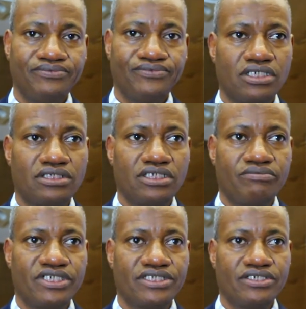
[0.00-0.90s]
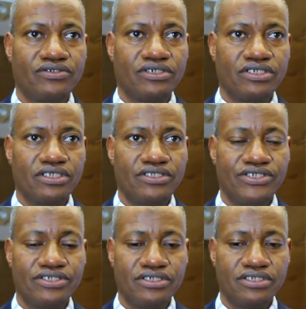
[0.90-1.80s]
texem as an
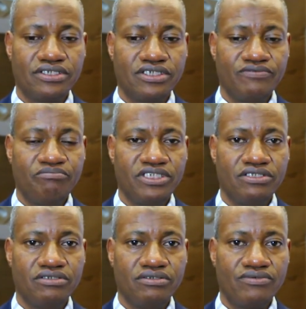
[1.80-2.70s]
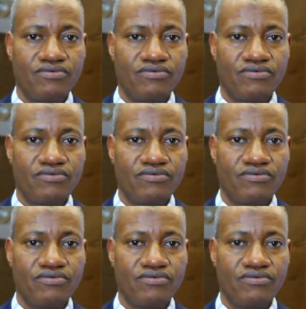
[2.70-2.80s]
organization that have been